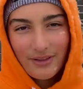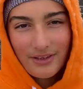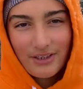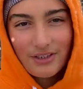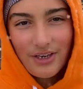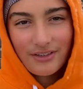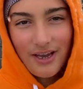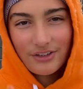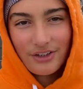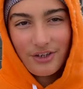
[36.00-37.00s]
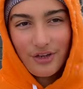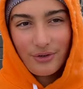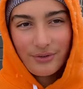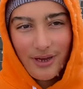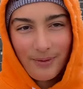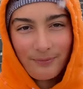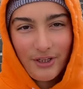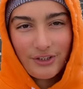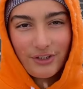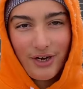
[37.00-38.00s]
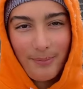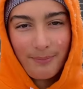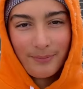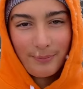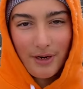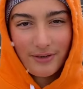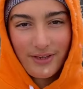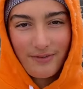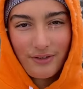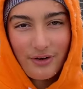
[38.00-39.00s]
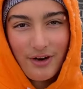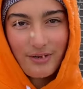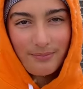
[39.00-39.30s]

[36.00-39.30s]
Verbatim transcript: DGS Action News. I'm Fletcher and I'm part of 7th grade.